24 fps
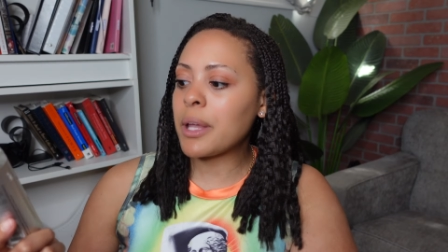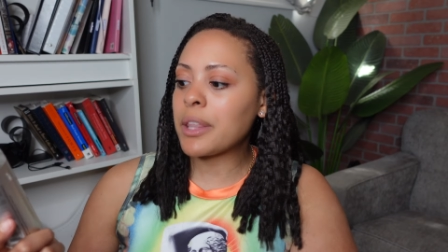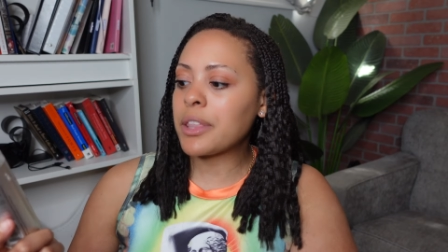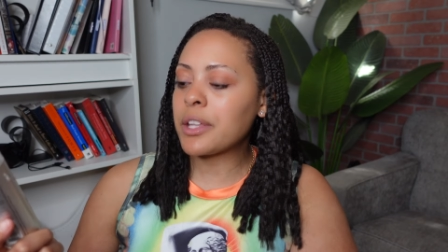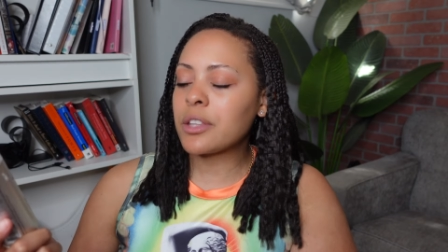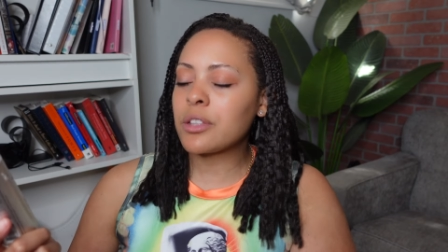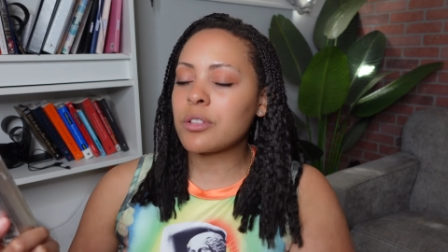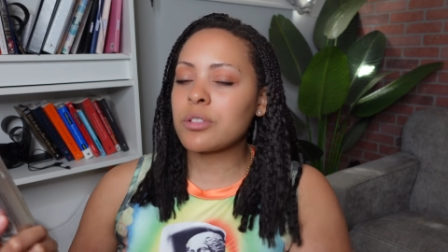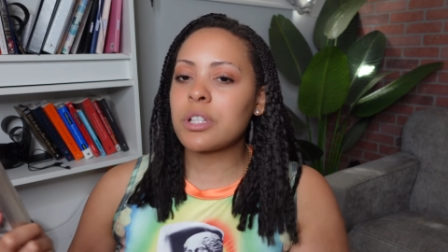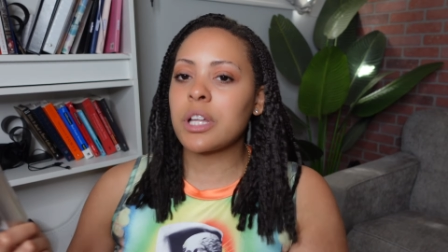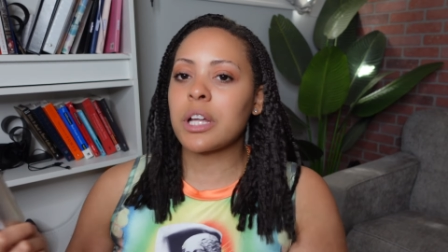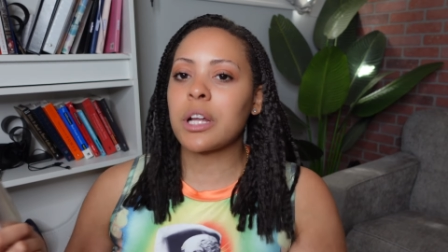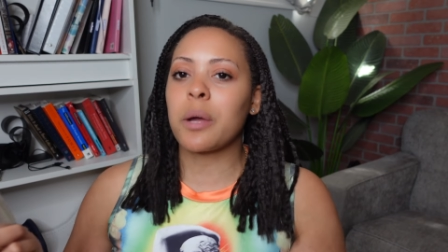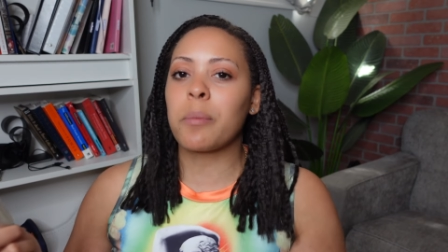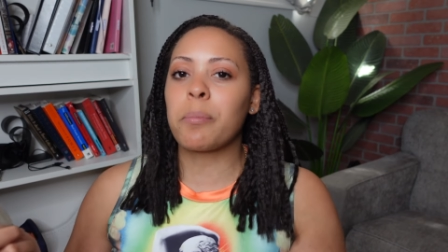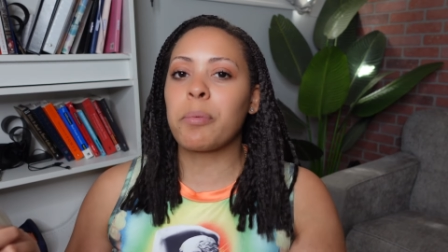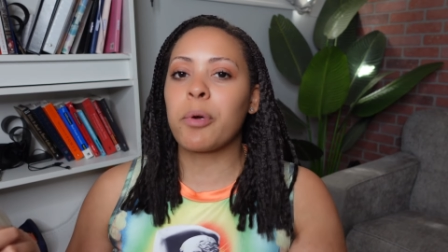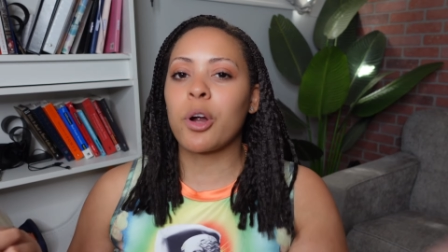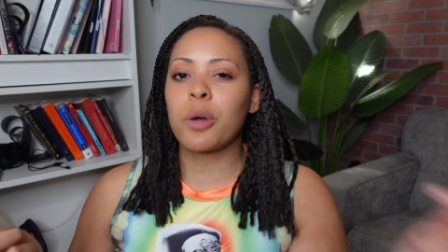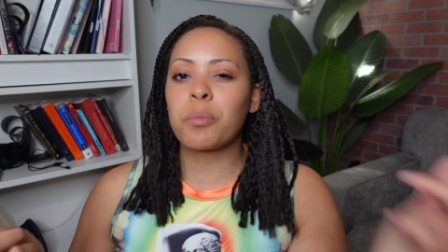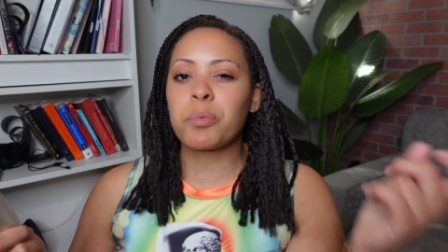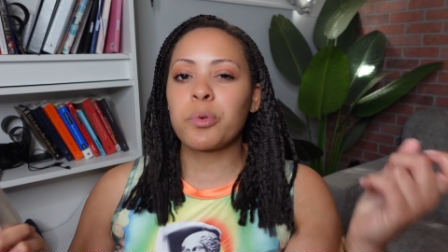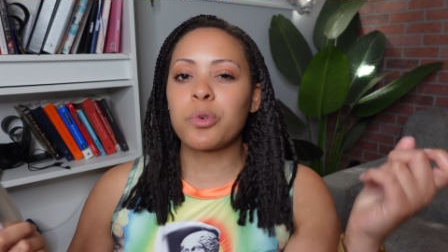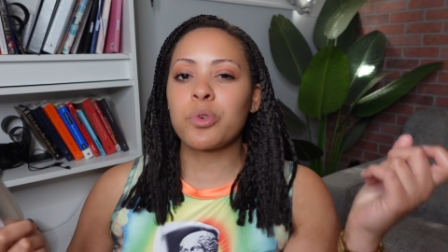I think there's like a
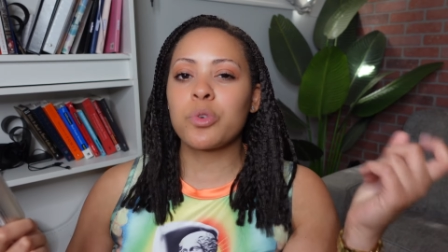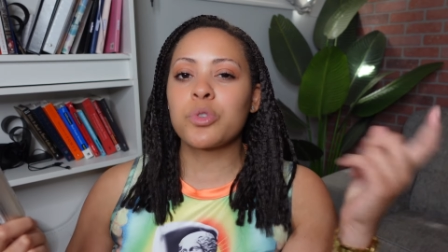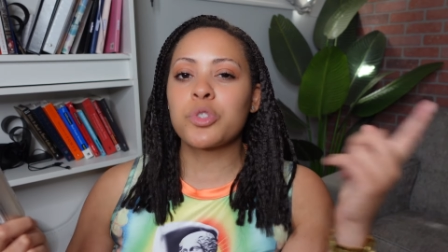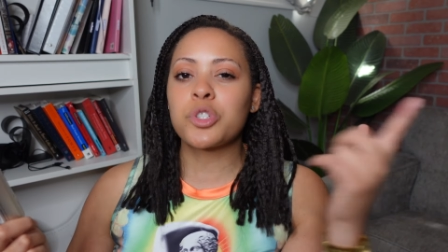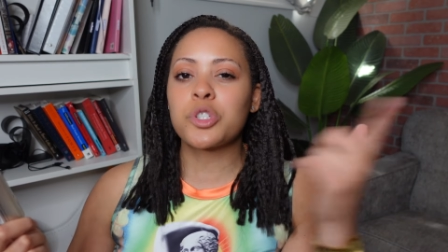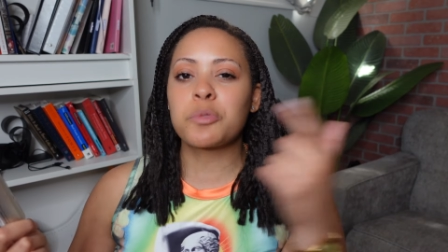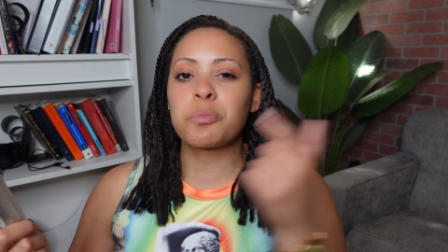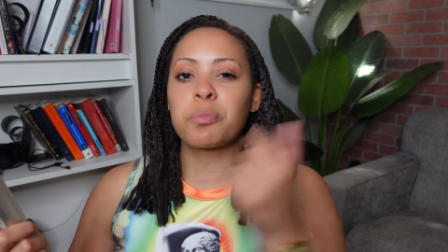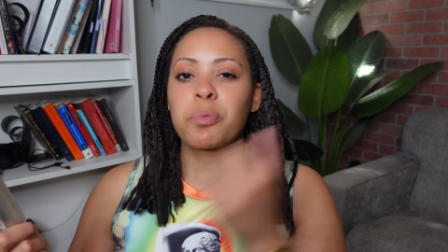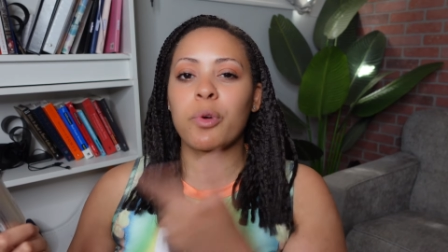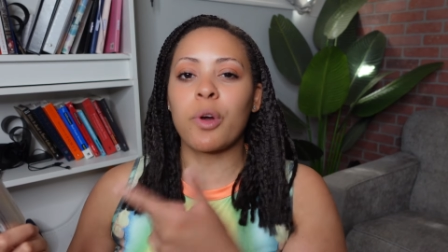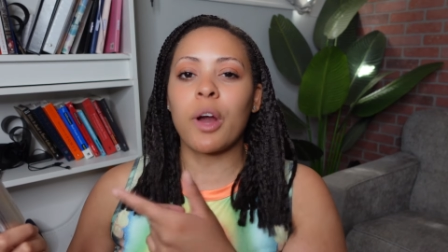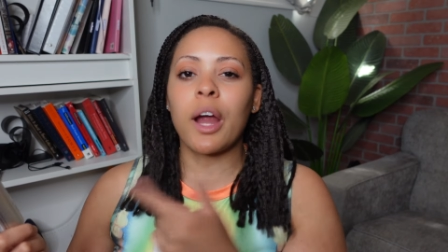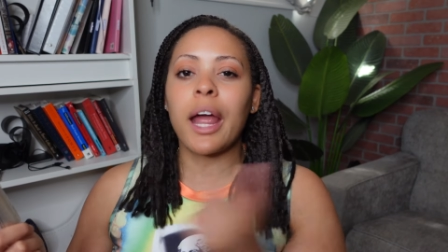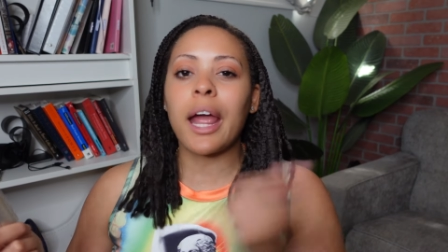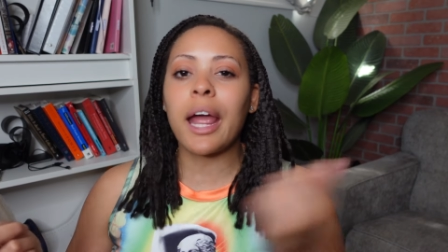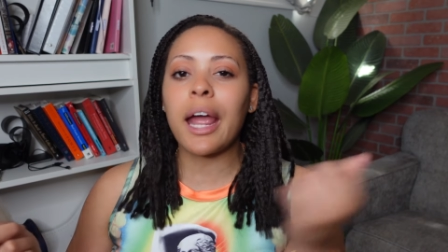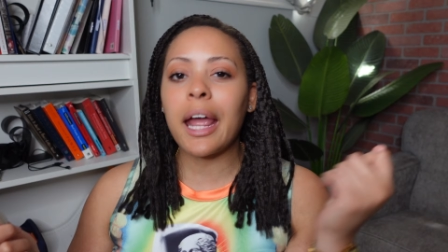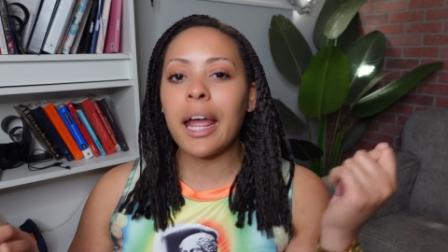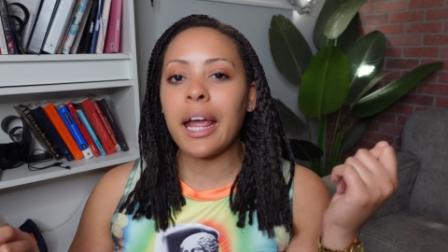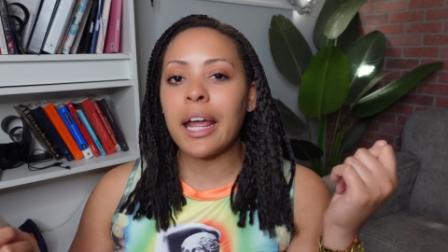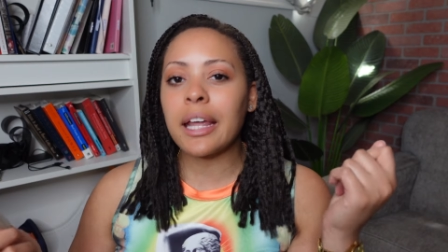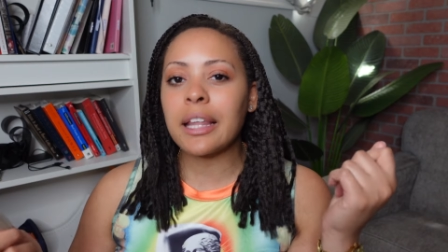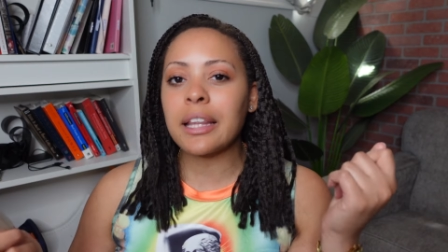purple
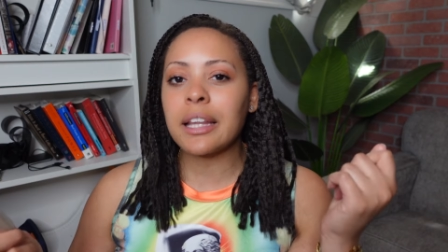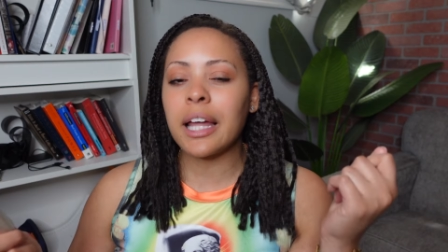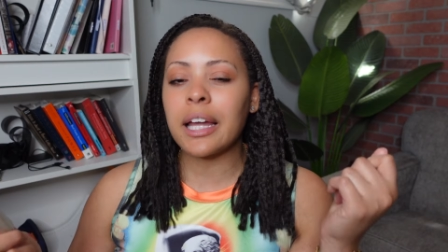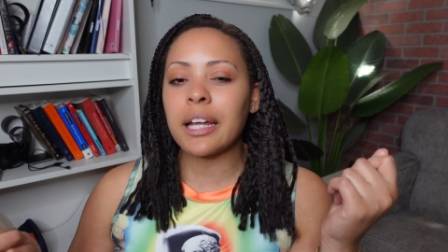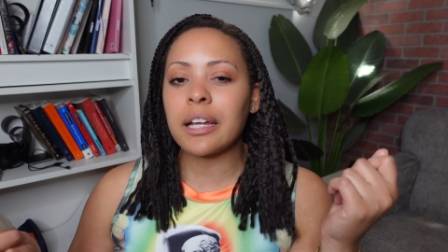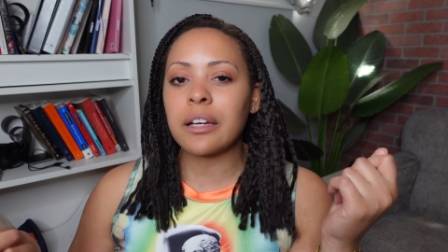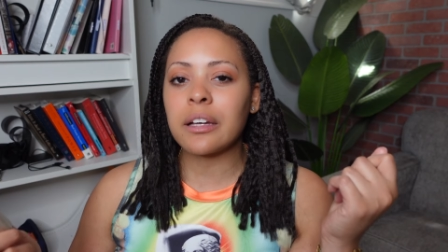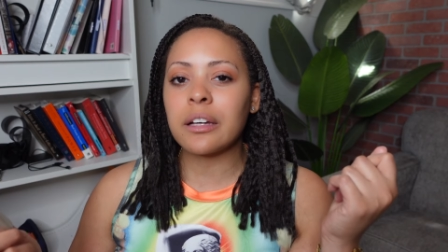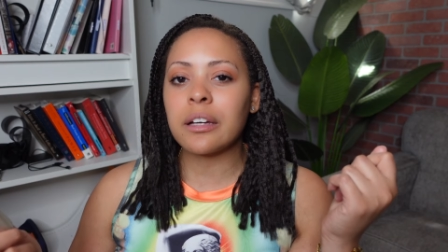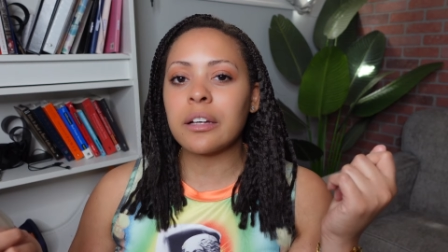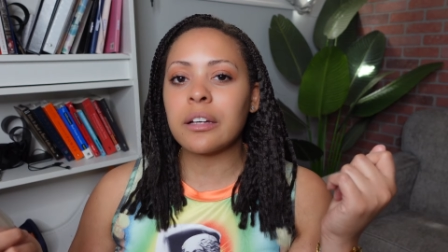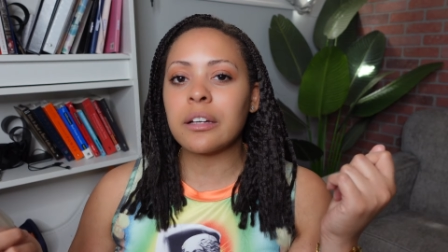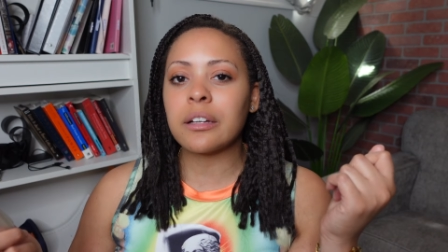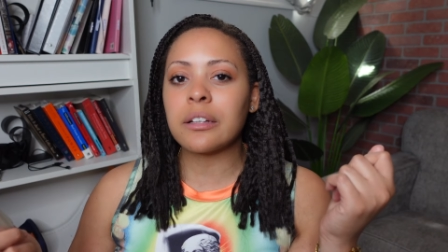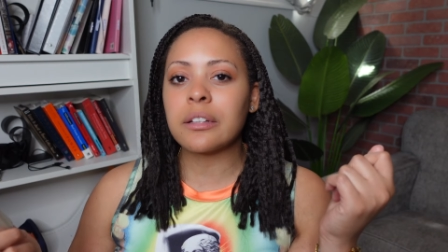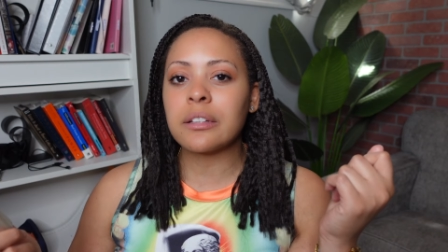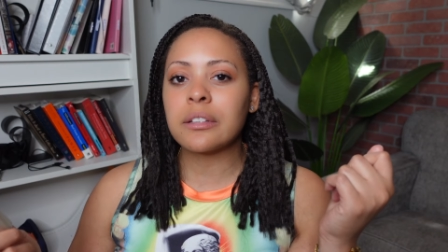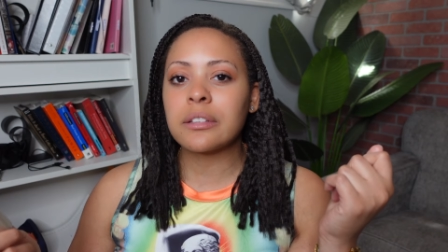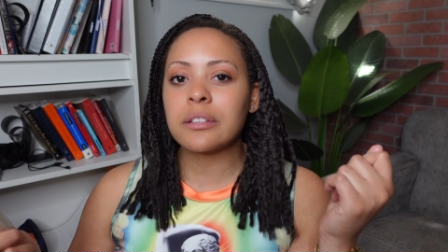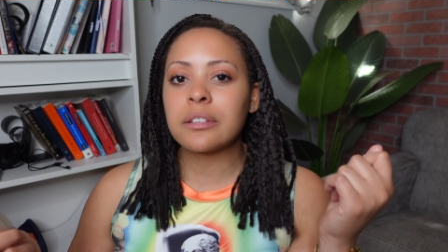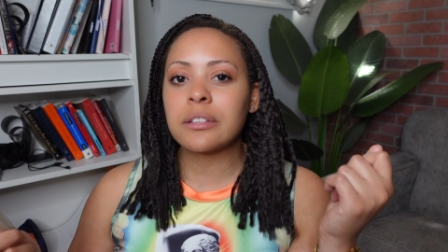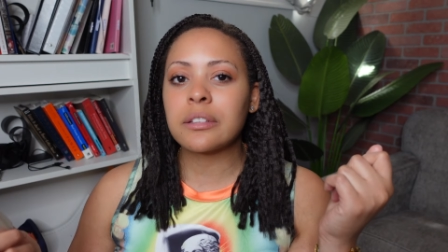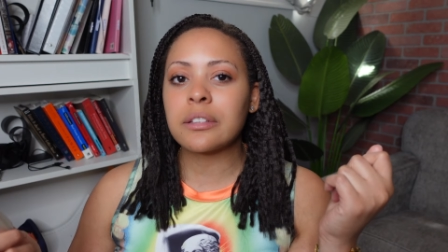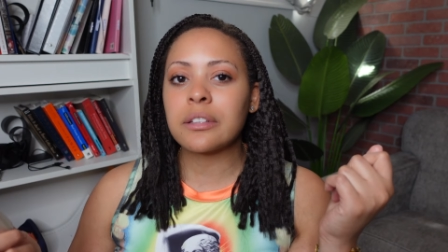spray, like
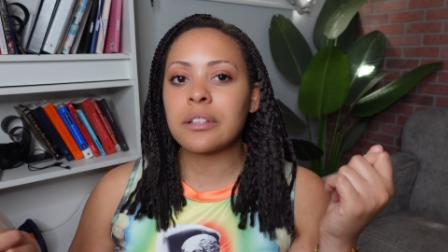a